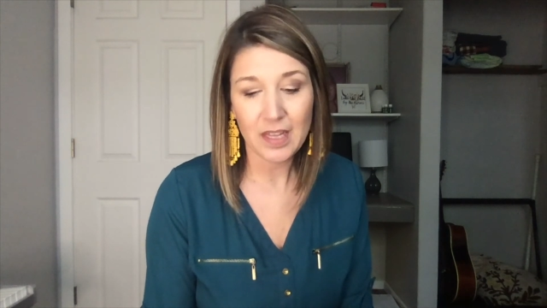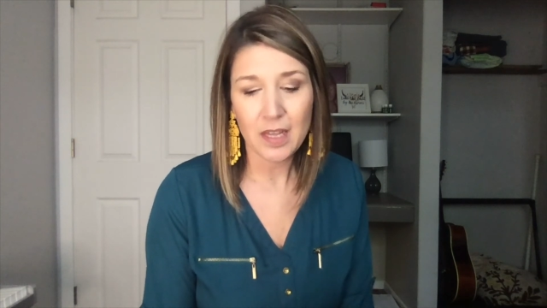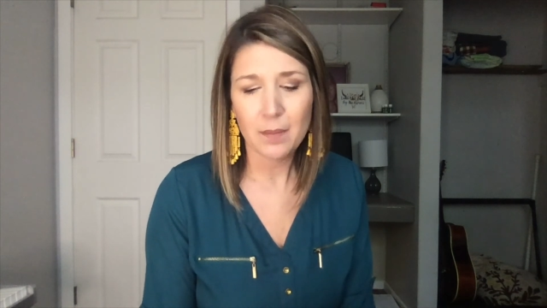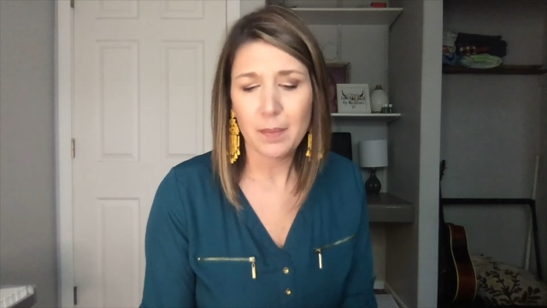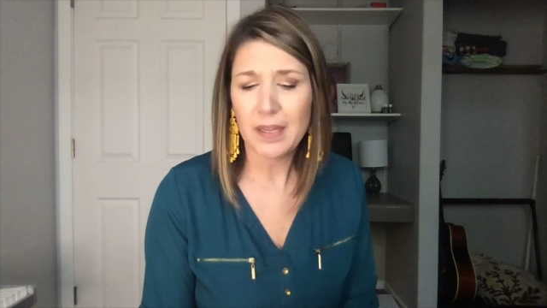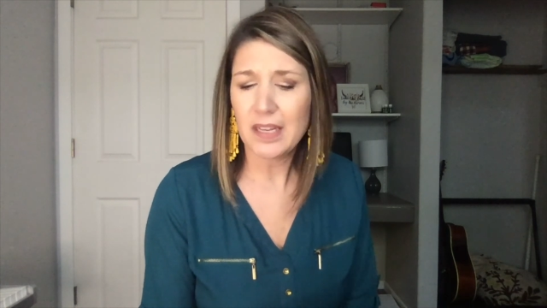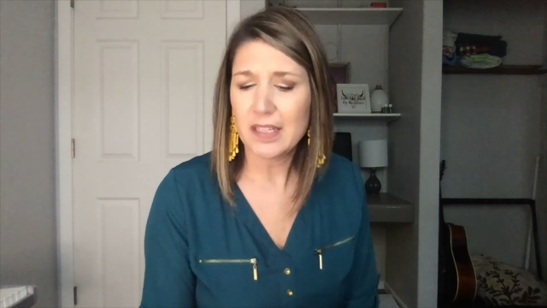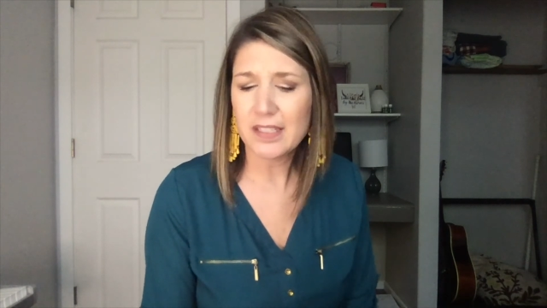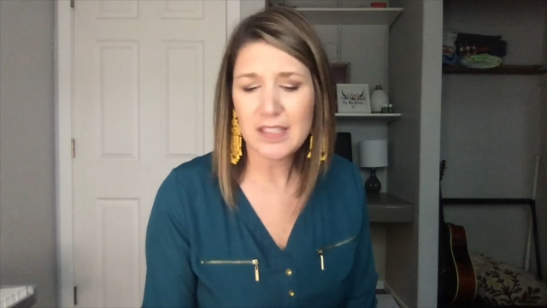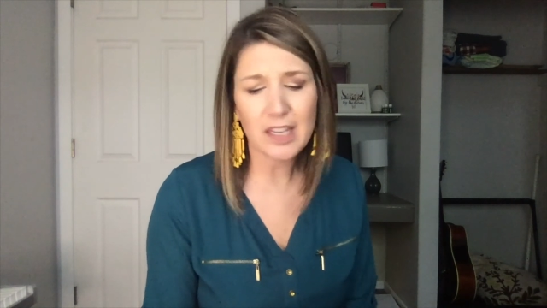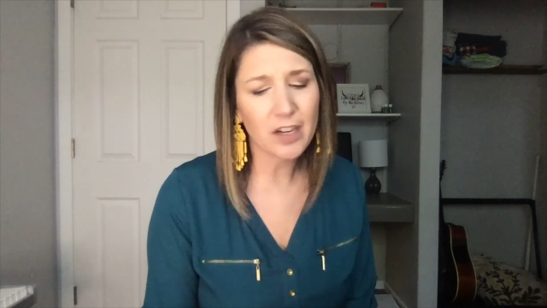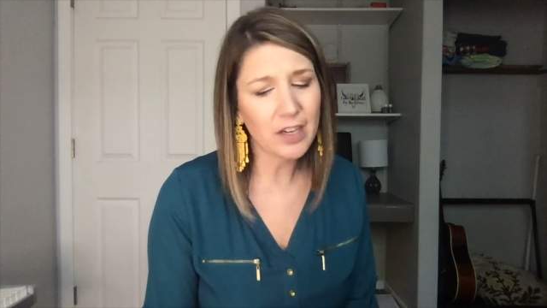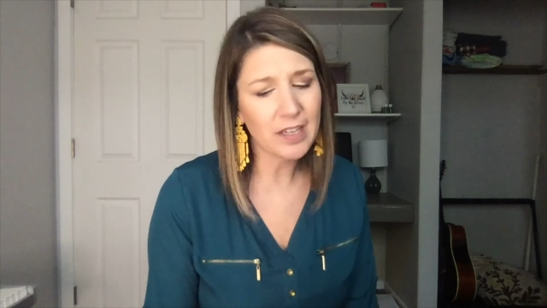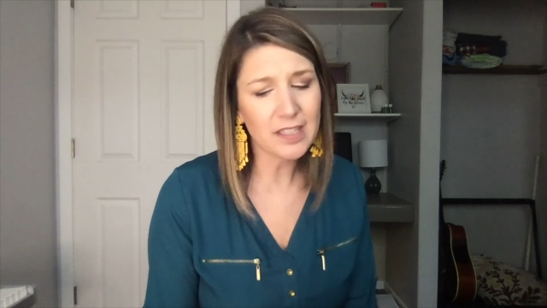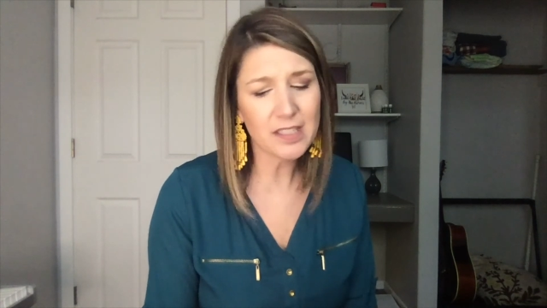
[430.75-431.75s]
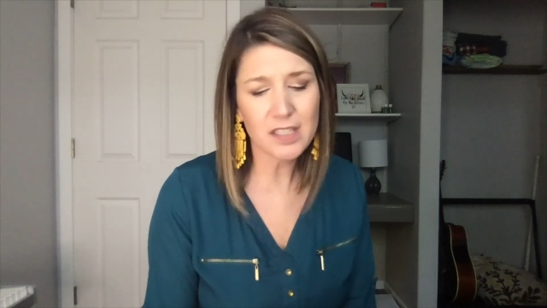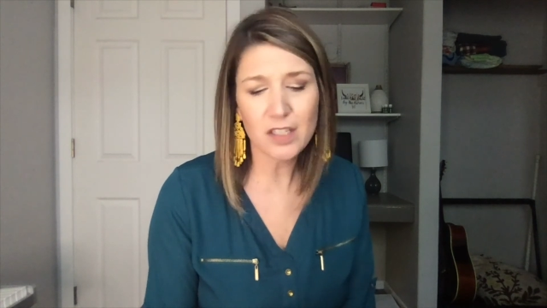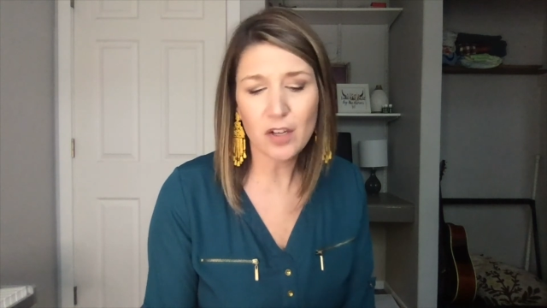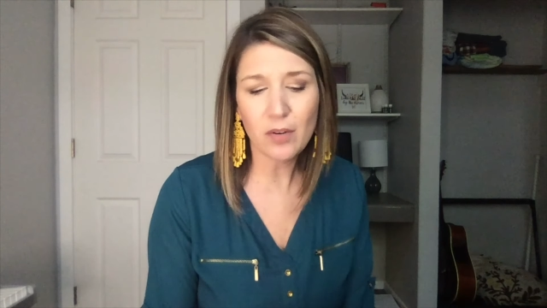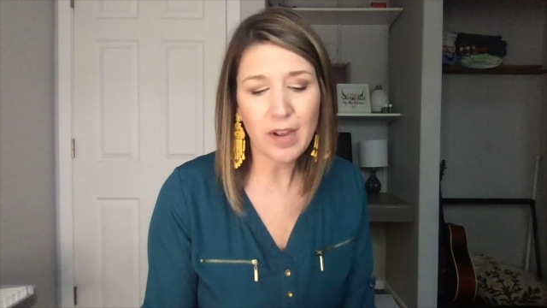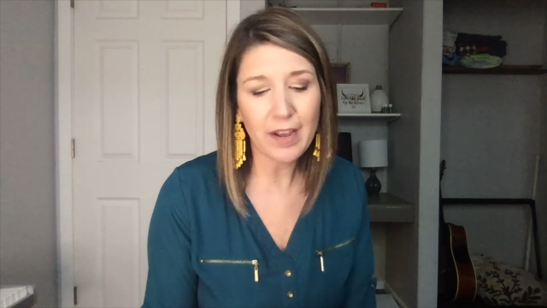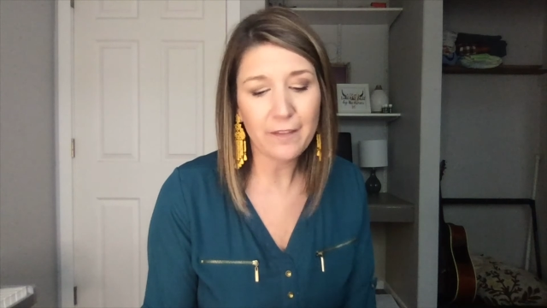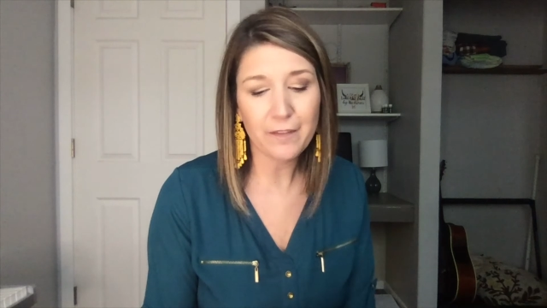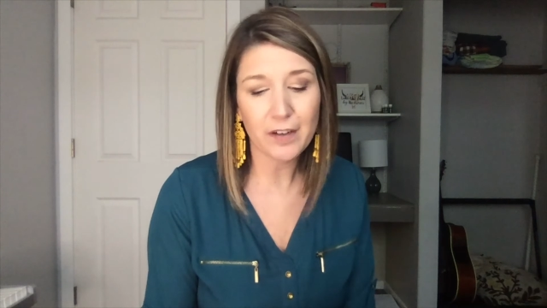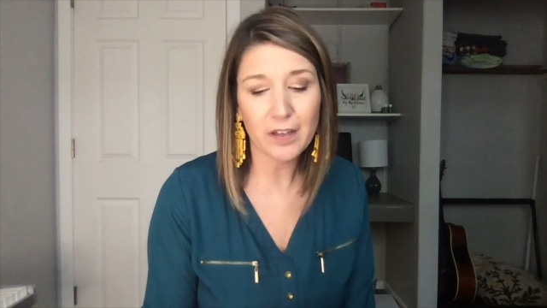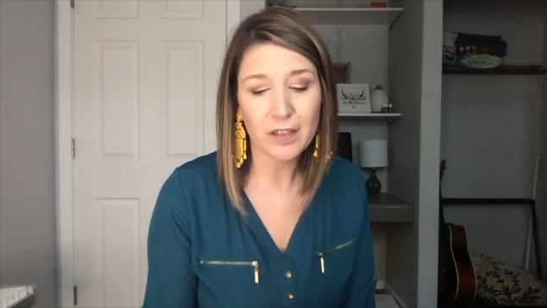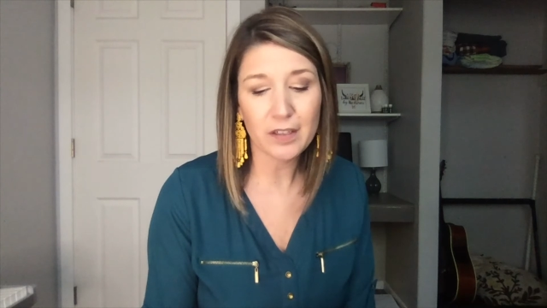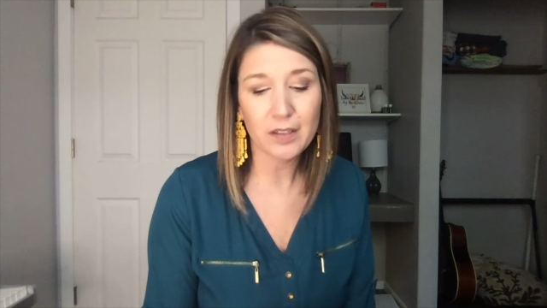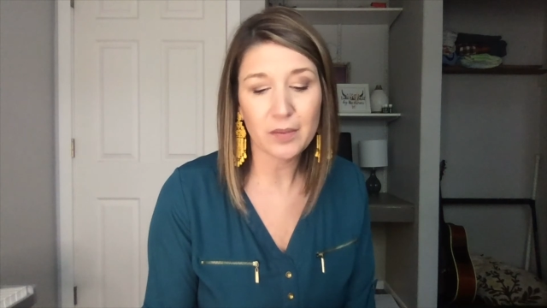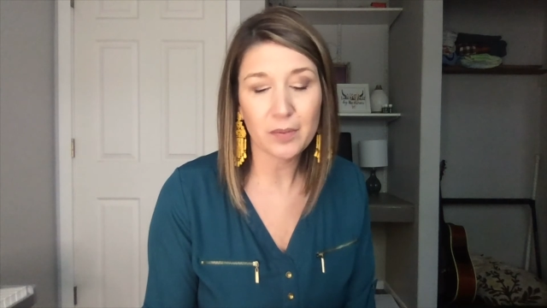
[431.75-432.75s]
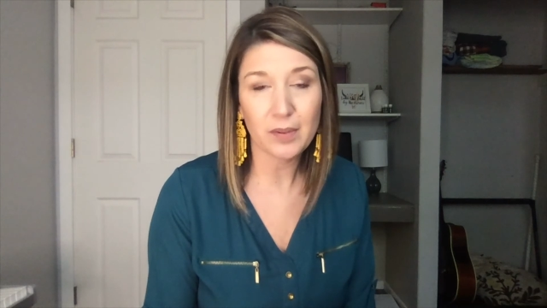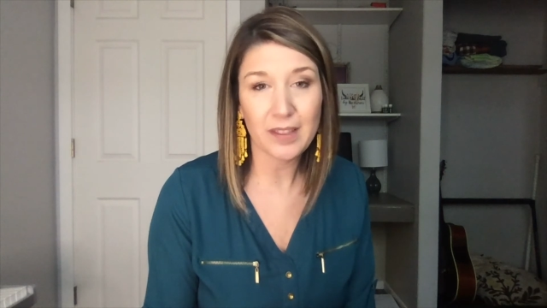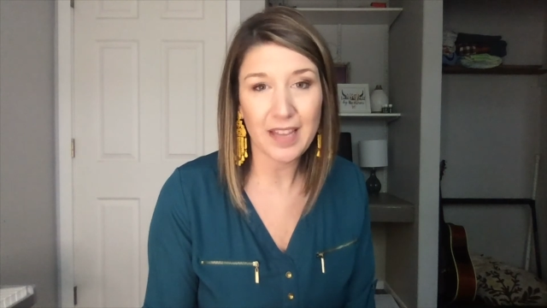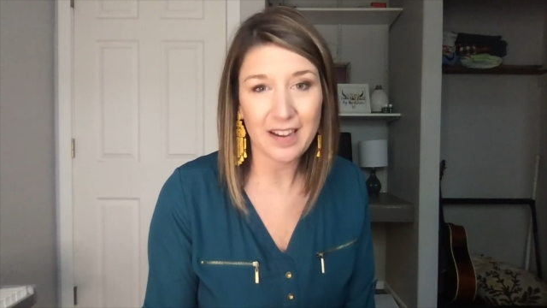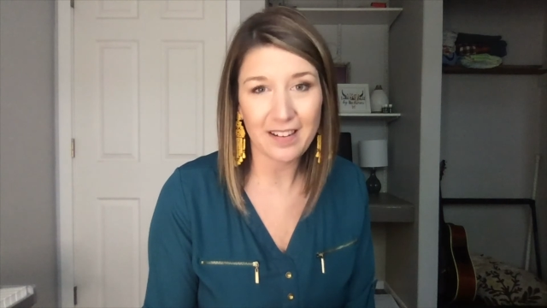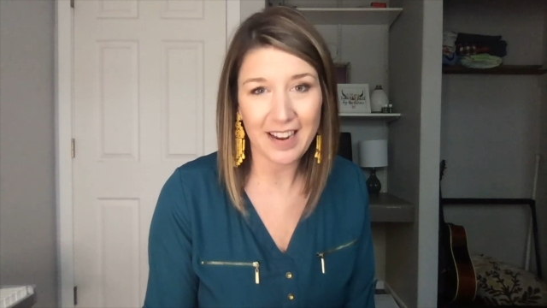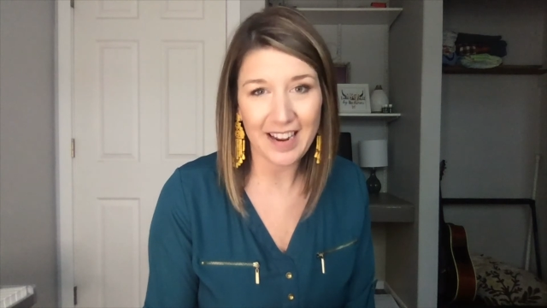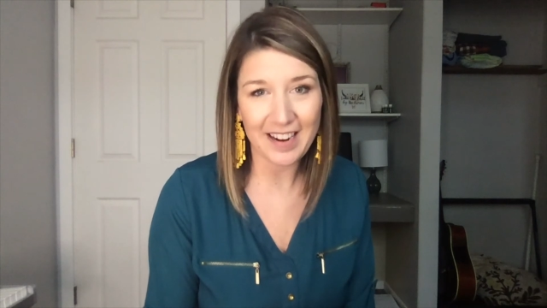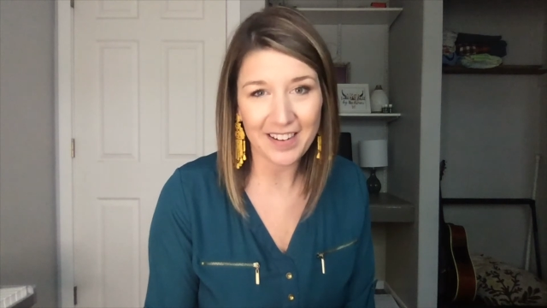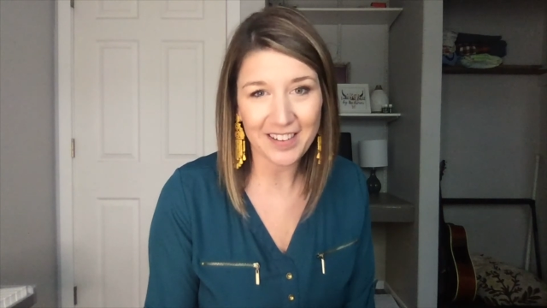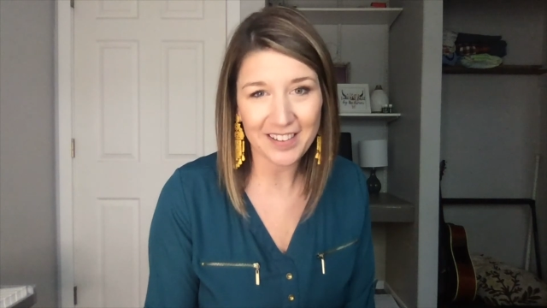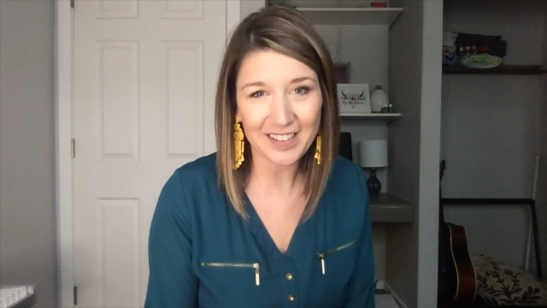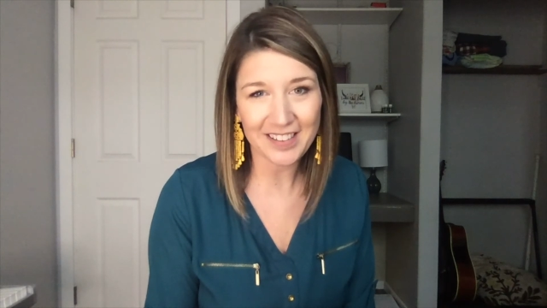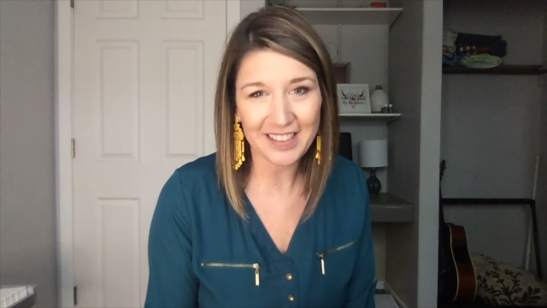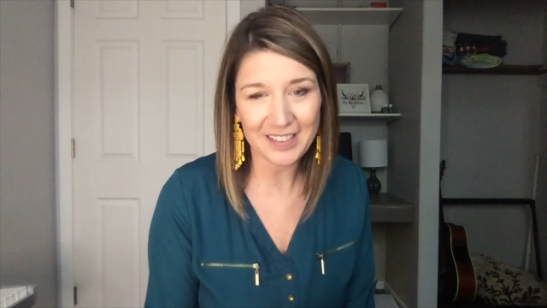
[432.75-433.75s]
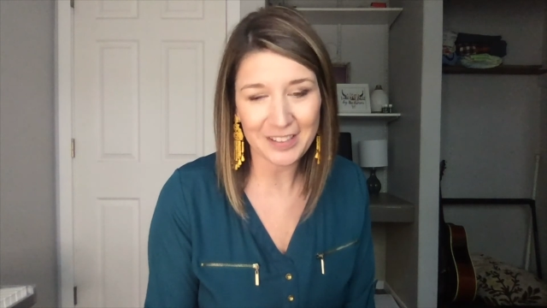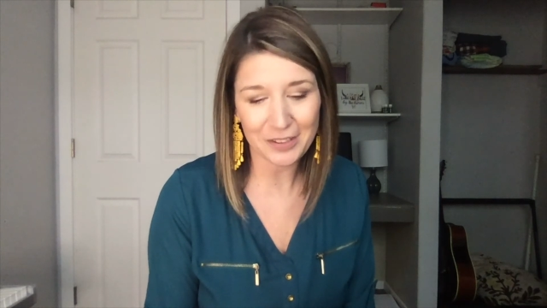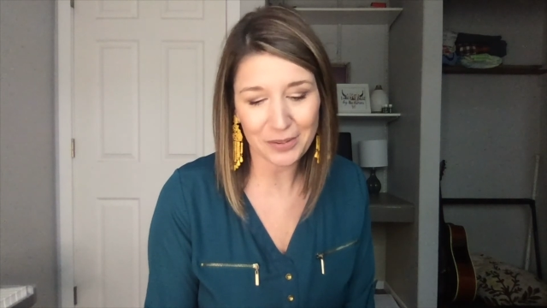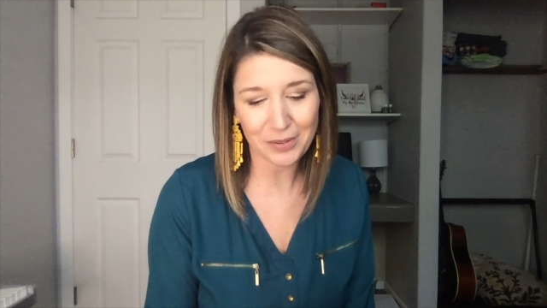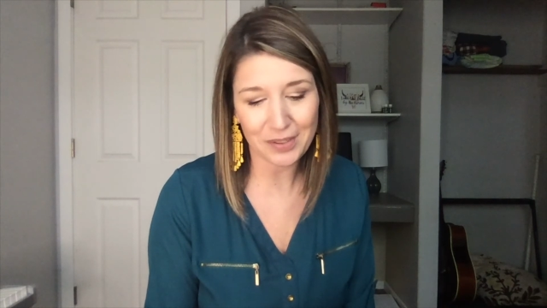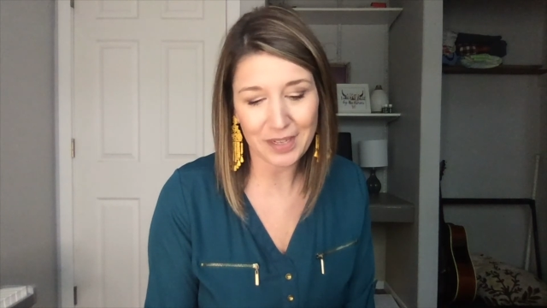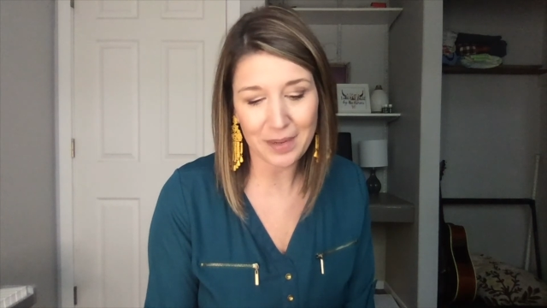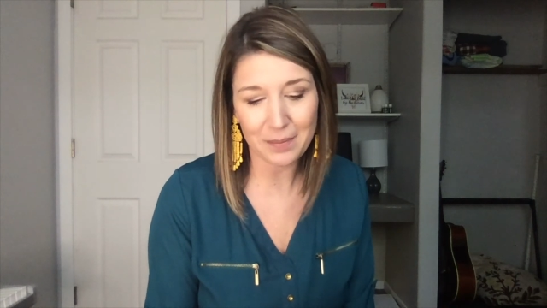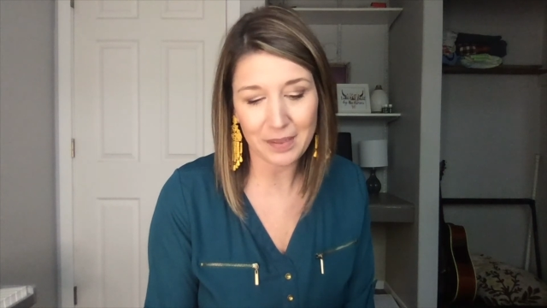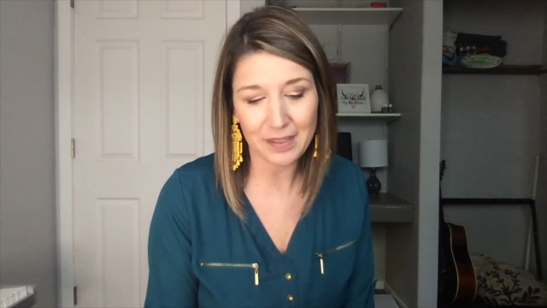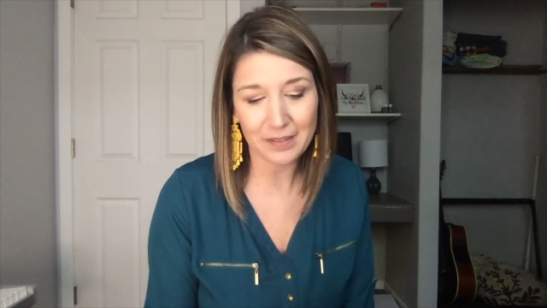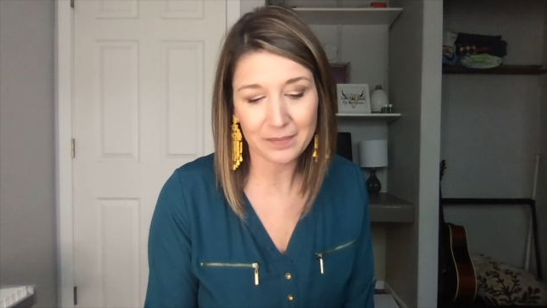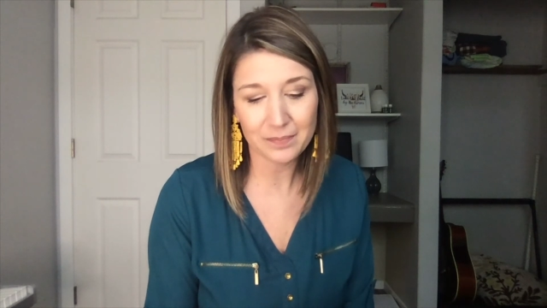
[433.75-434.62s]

Because there is no effort without error and shortcoming.